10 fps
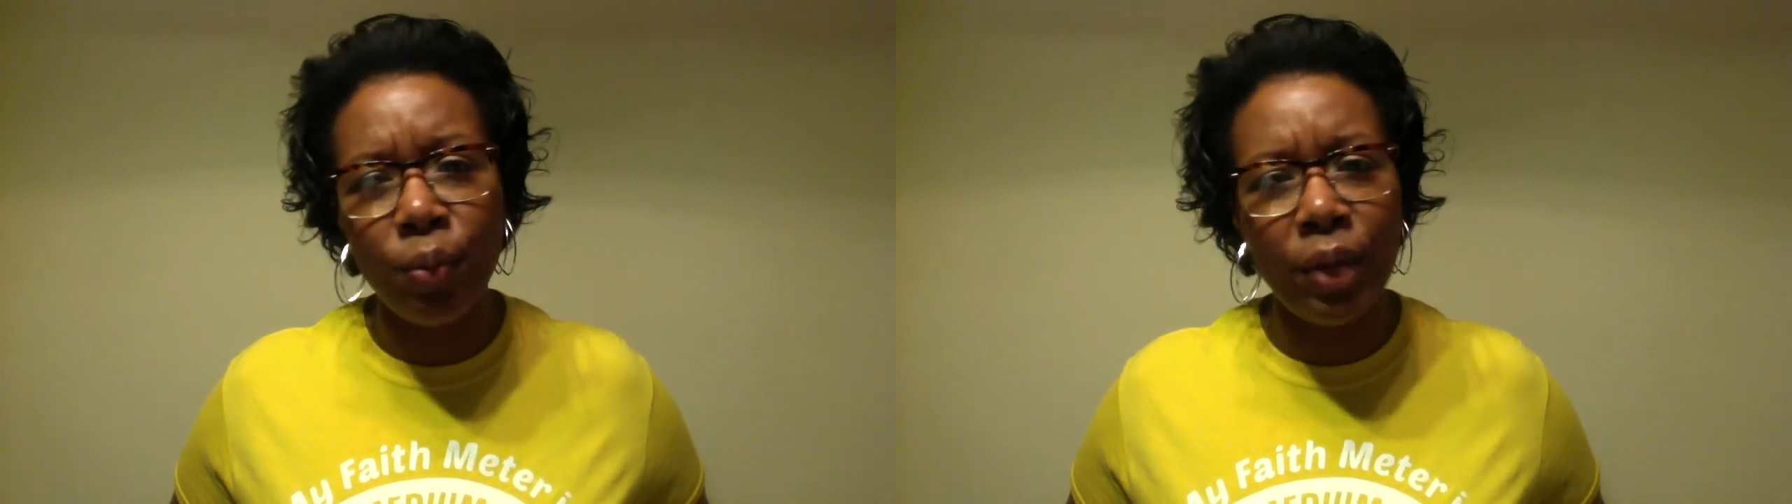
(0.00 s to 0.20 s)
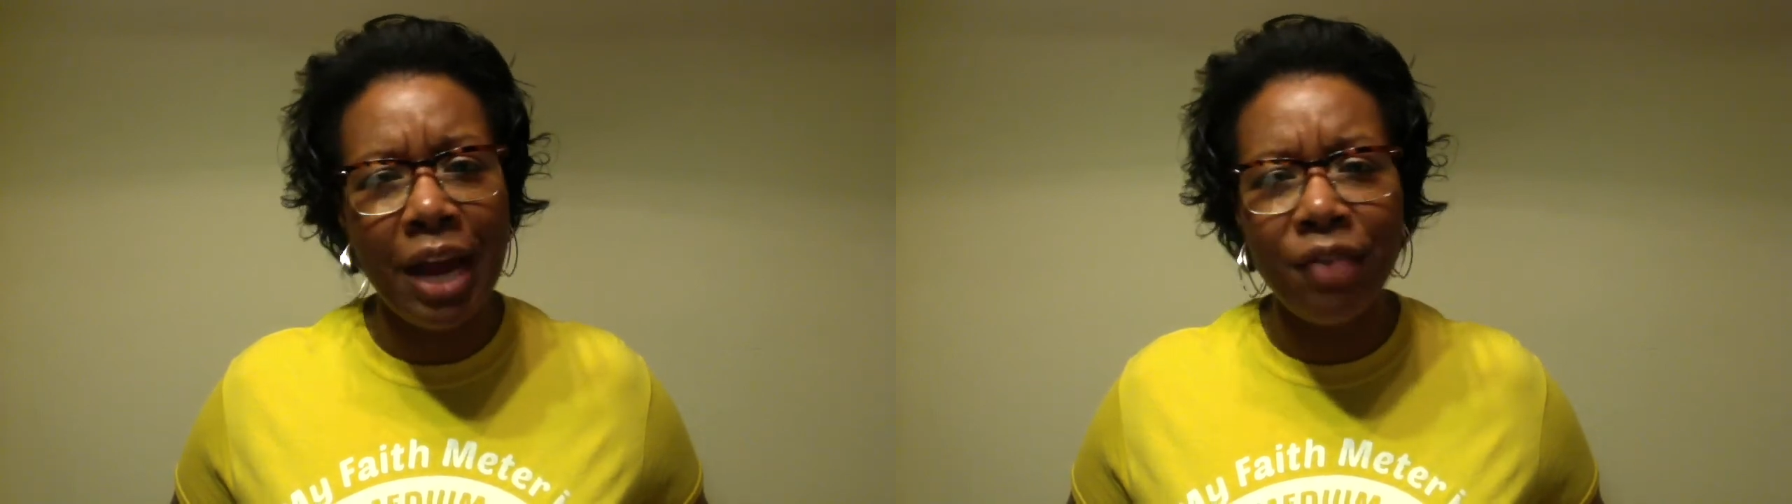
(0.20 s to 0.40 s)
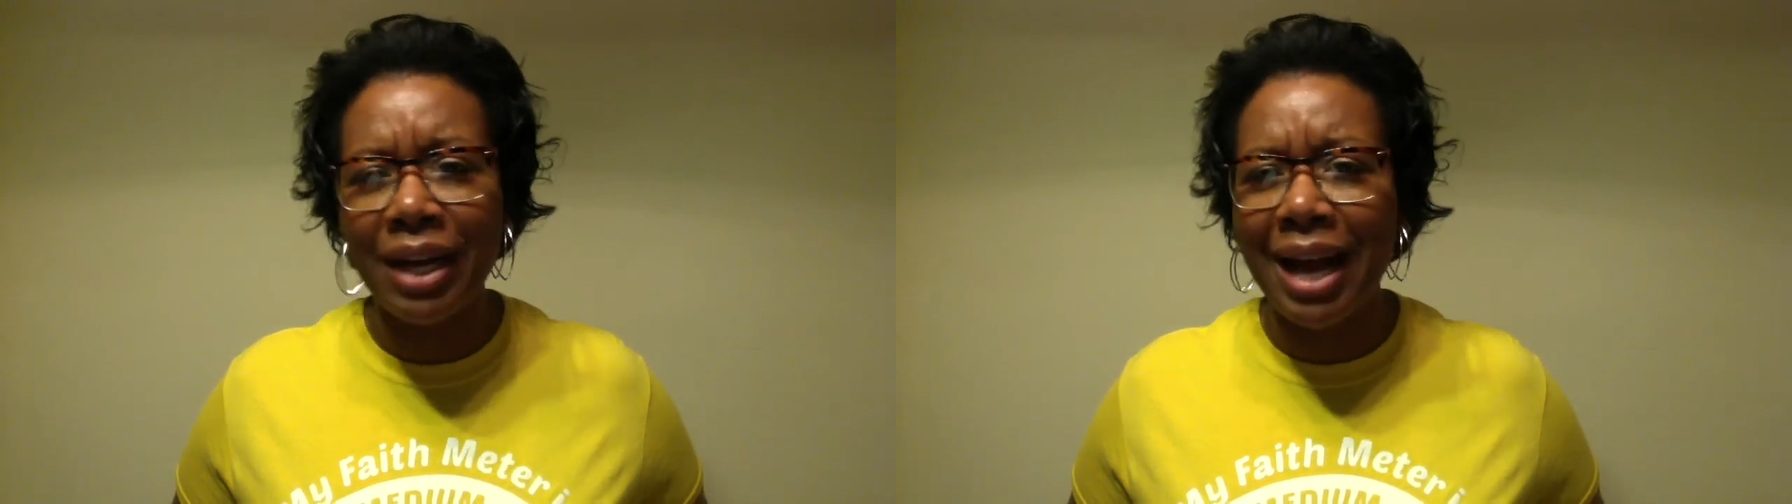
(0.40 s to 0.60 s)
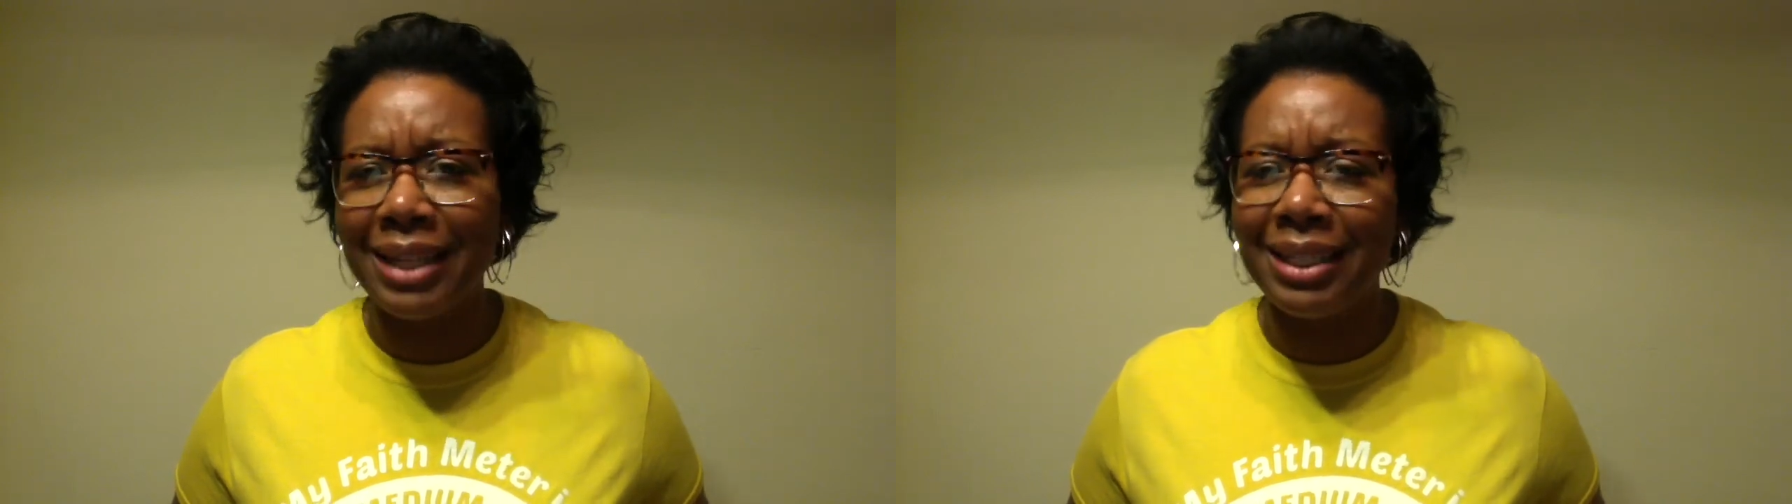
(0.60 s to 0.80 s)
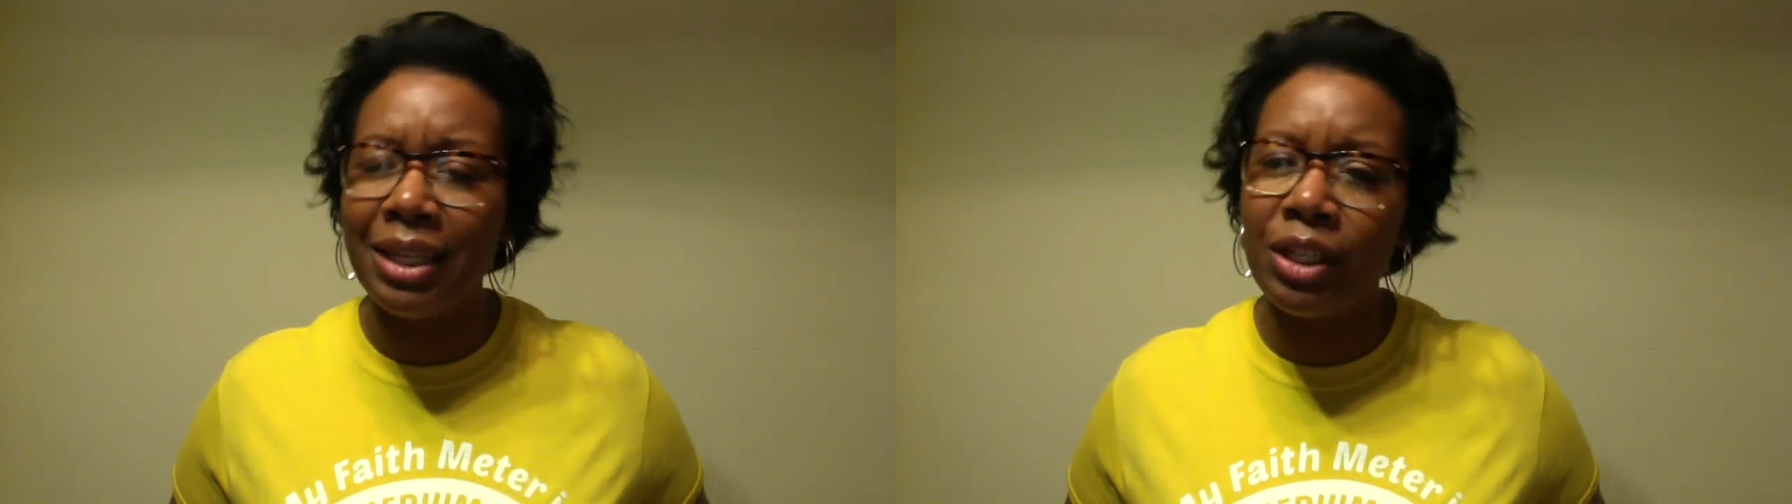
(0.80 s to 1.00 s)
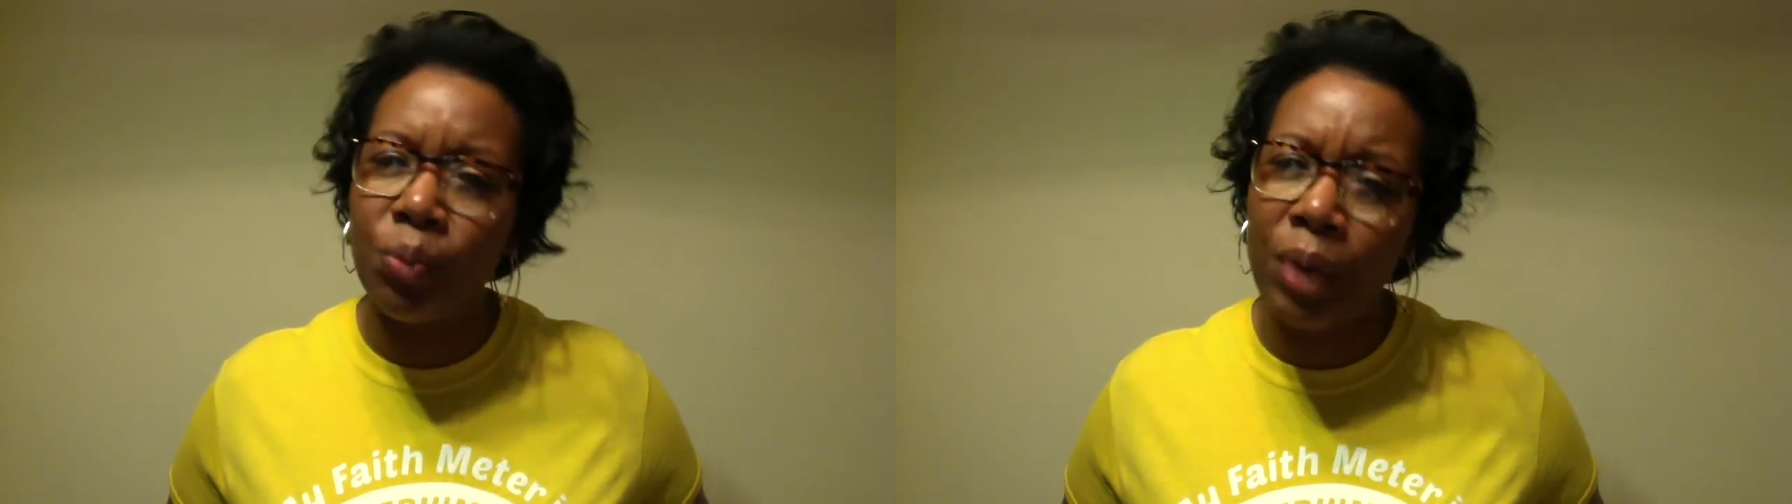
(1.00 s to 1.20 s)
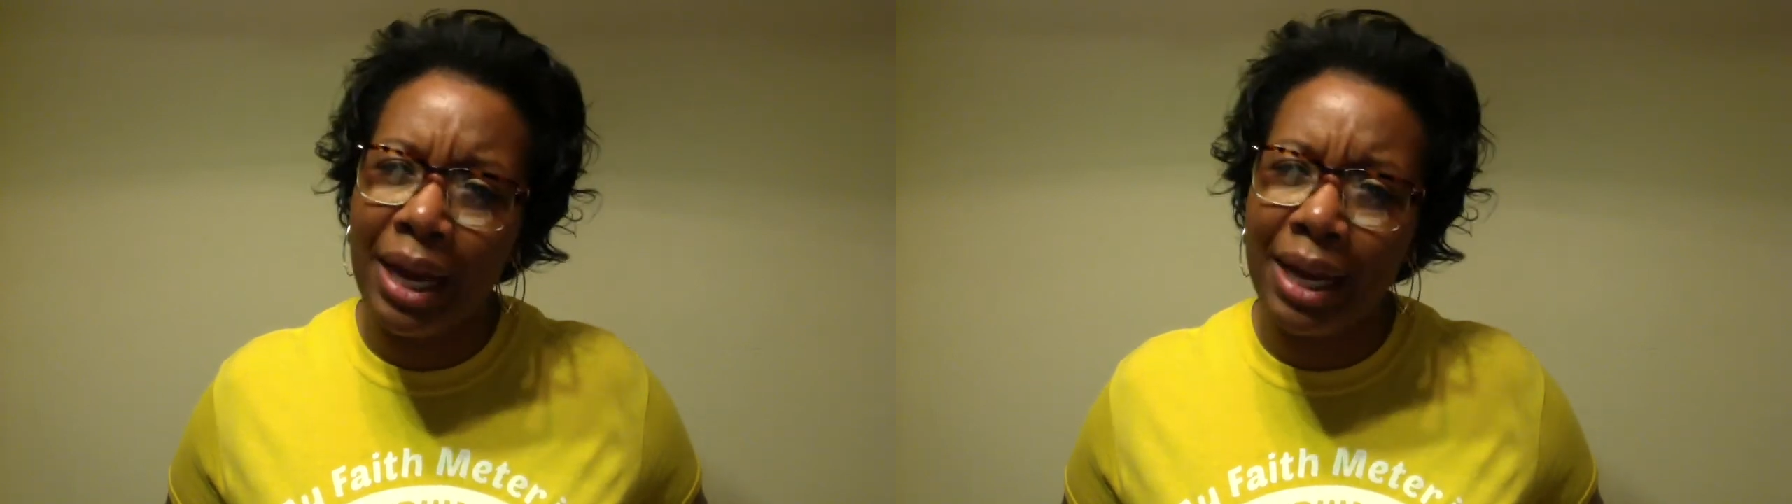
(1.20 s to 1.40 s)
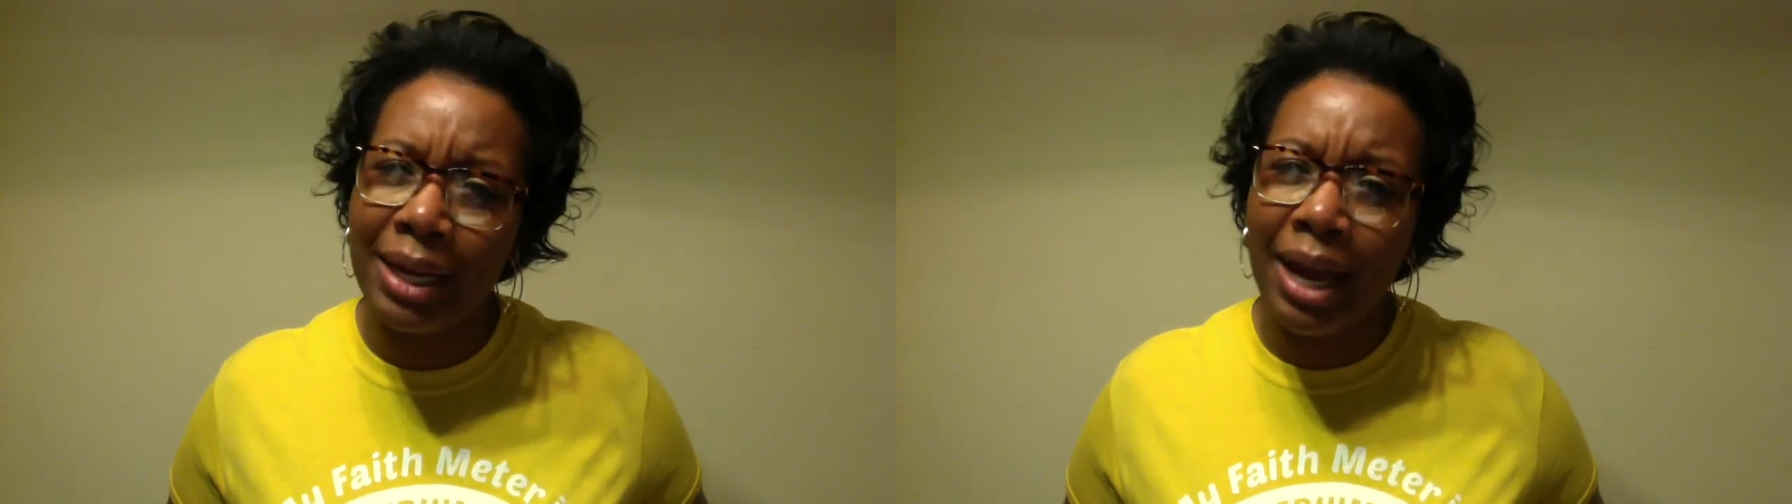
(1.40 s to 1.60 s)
And whenever God sends wind